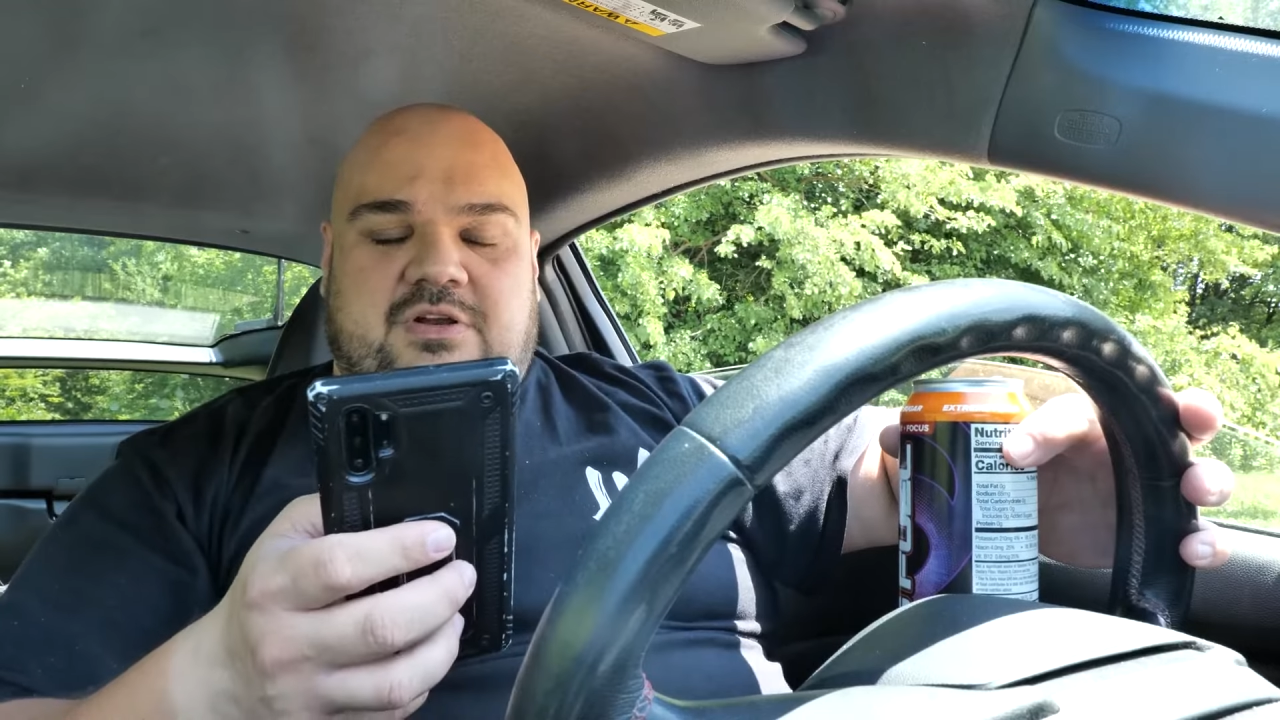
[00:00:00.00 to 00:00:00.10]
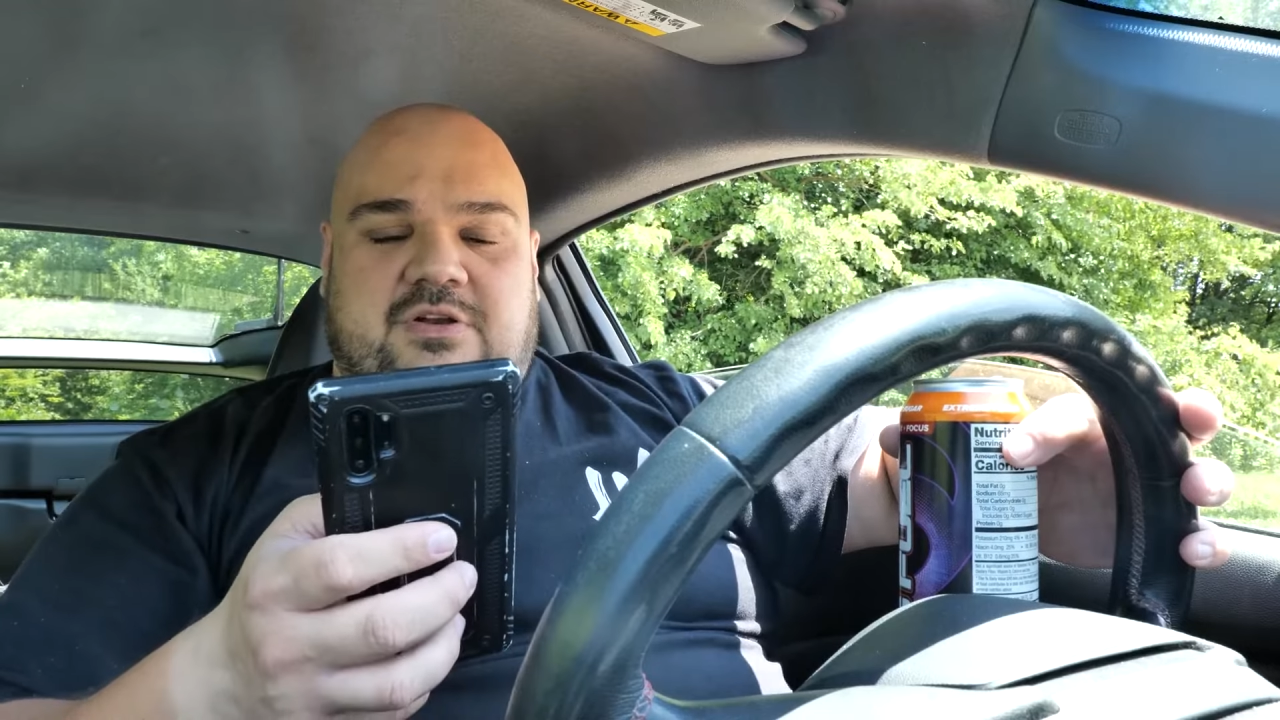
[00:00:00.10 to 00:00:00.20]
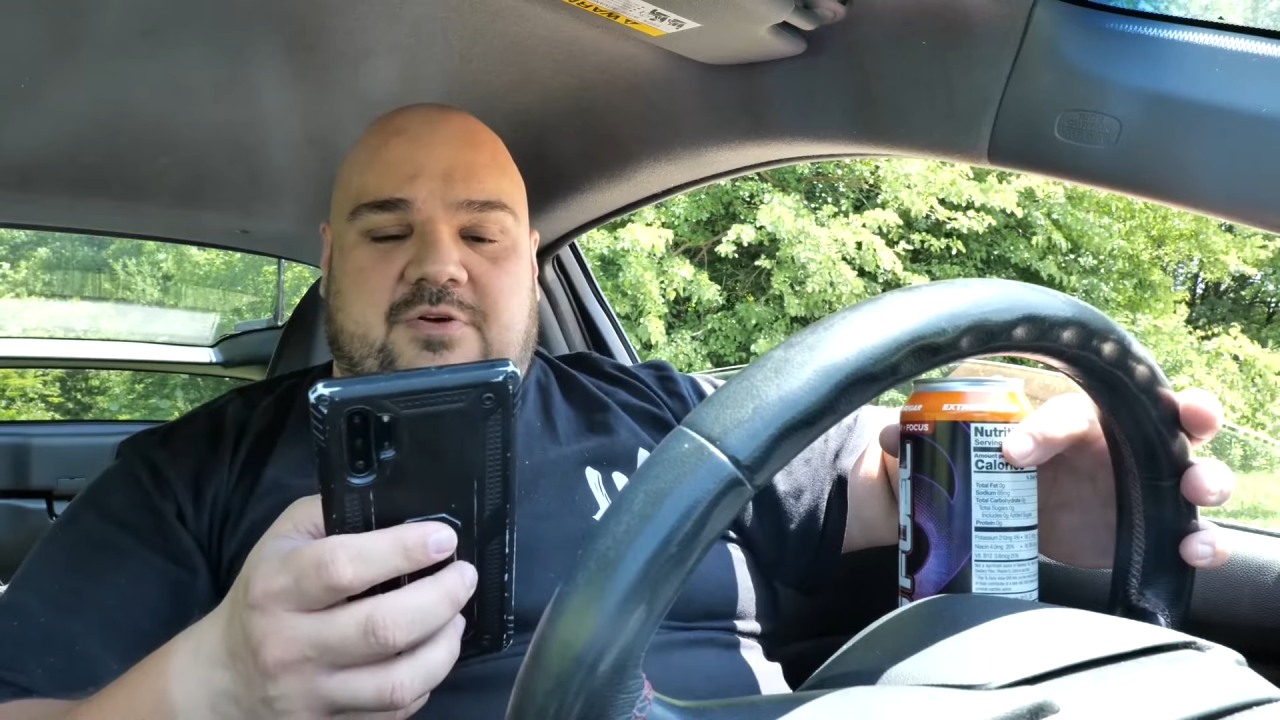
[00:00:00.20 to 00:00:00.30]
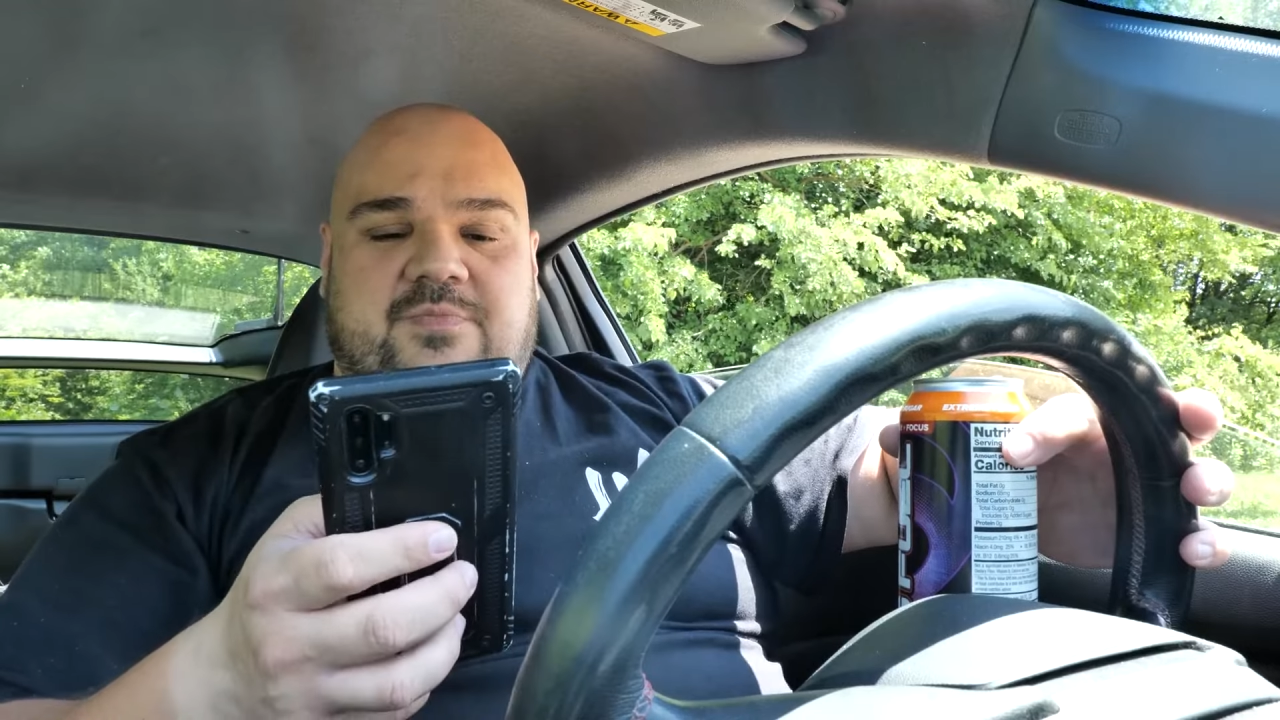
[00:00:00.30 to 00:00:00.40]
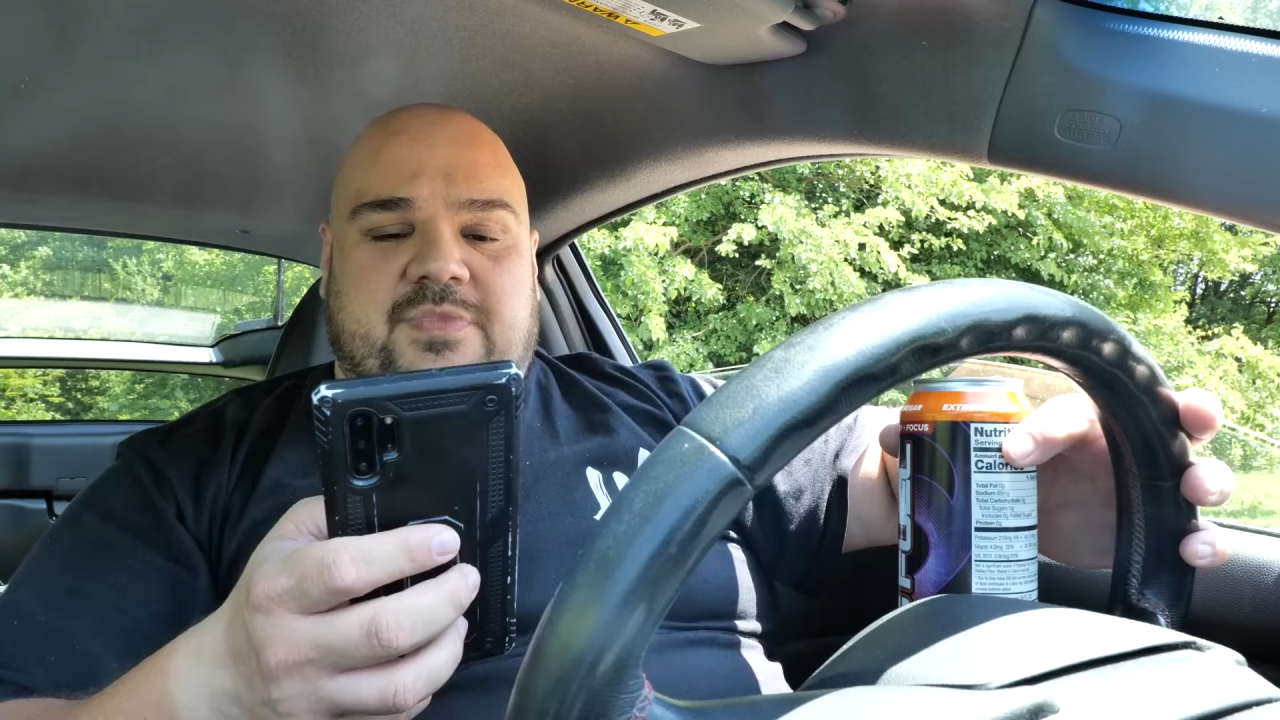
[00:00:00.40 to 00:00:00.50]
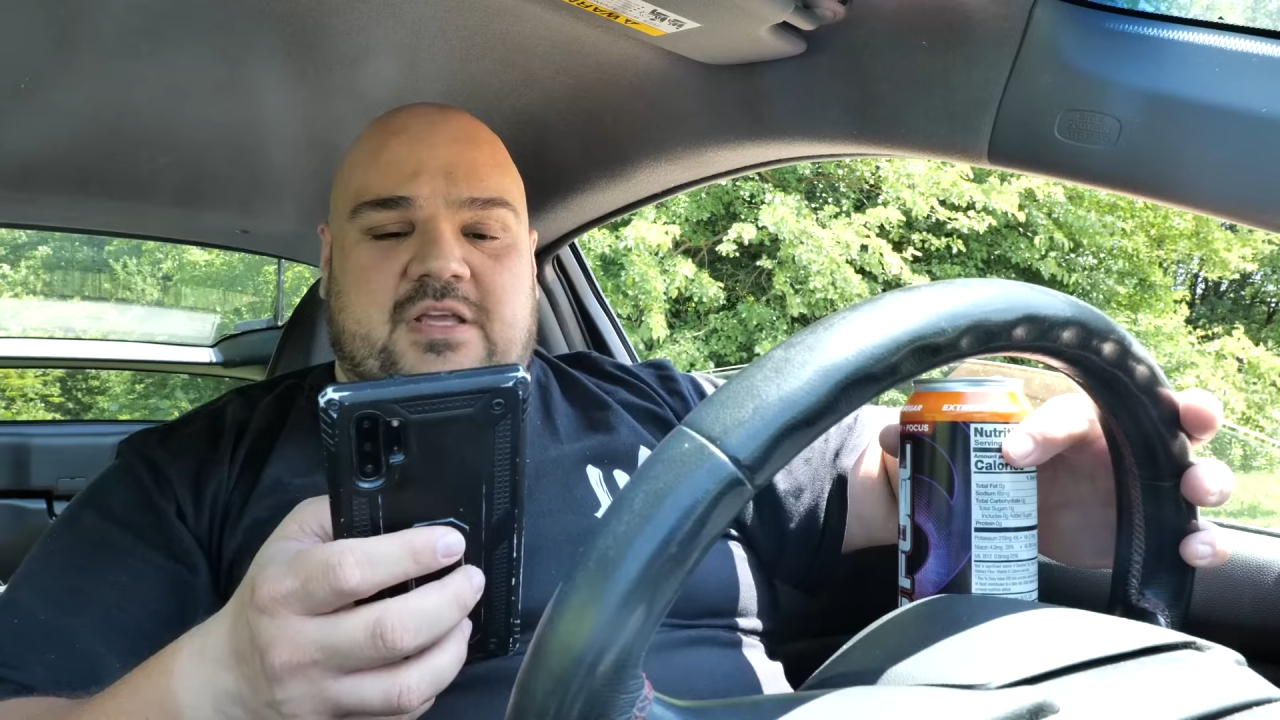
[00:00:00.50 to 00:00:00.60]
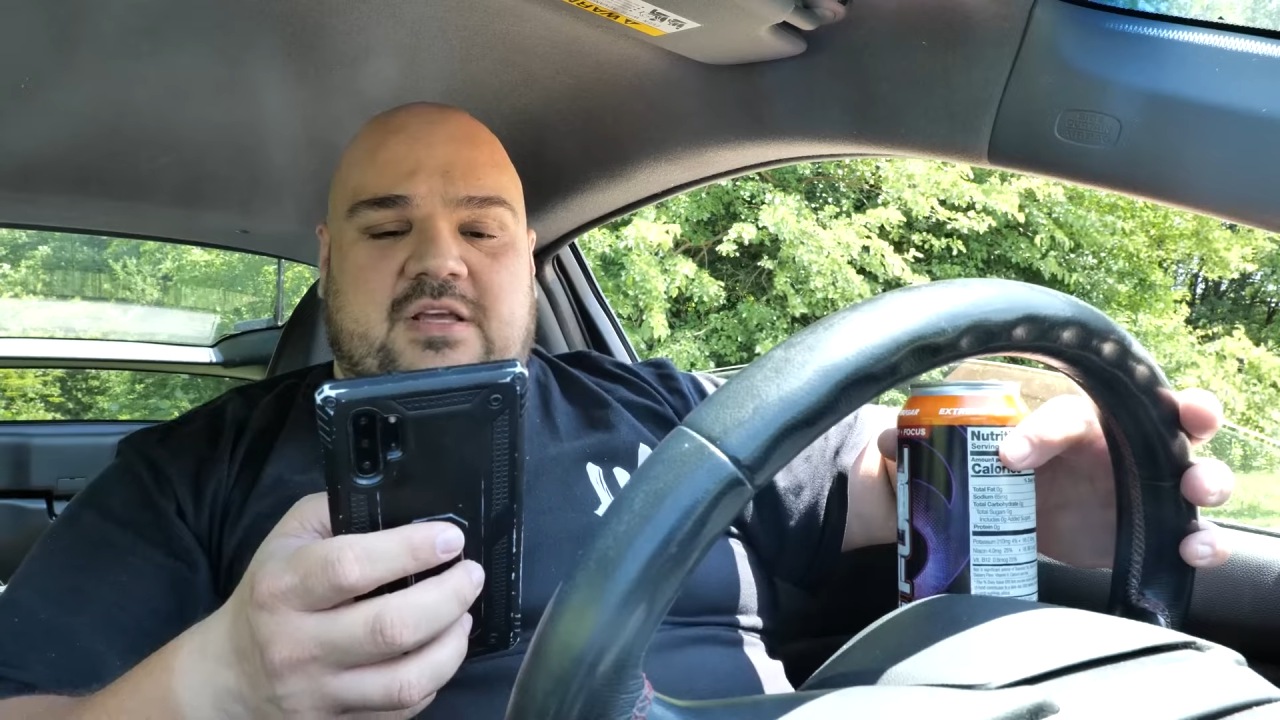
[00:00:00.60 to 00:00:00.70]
going to do.